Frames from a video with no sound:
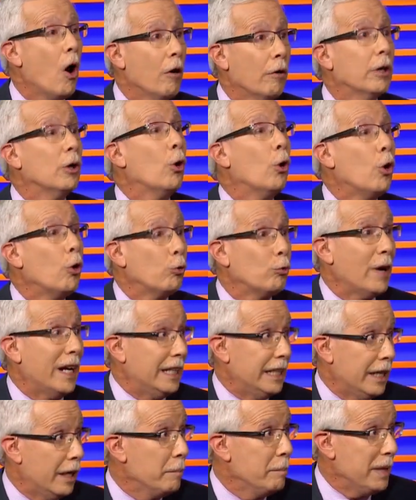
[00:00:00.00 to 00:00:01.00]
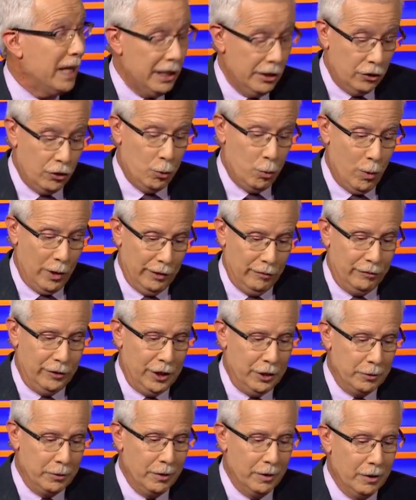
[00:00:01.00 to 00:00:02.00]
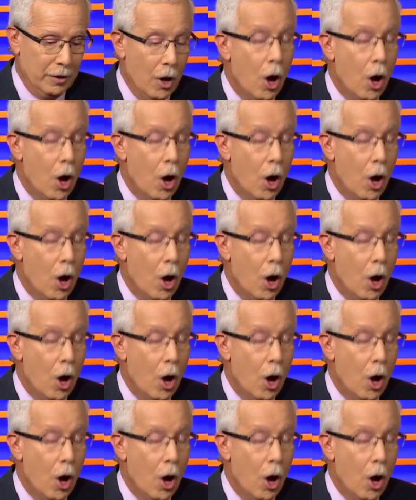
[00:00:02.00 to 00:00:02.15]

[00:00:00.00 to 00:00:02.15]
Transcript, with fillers: aren't already committed to one of you.